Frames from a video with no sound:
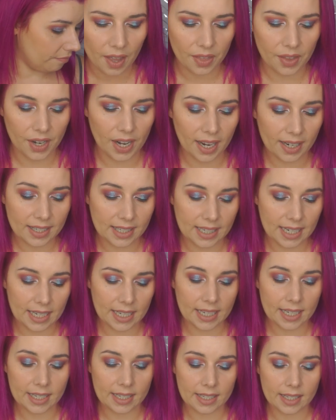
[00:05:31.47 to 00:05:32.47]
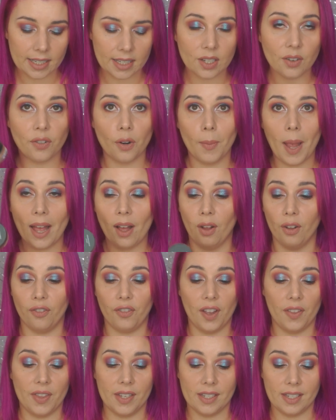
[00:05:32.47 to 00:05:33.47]
The next is from e.l.f.
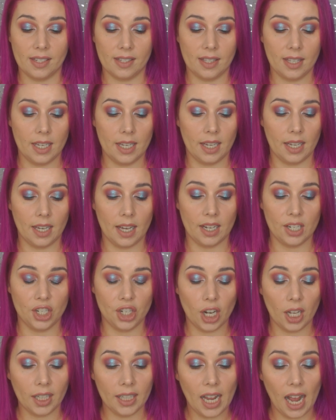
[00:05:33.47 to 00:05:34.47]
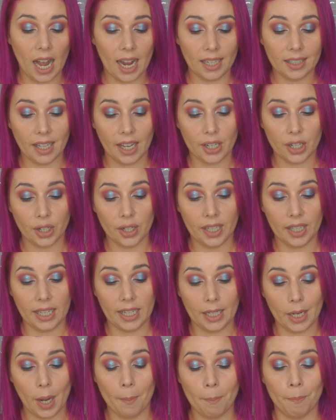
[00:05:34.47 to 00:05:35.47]
and this is the Jelly Highlighter
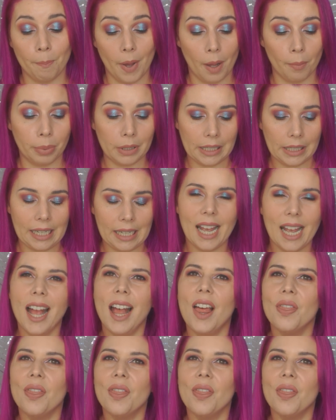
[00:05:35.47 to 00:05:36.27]
in Bubbly.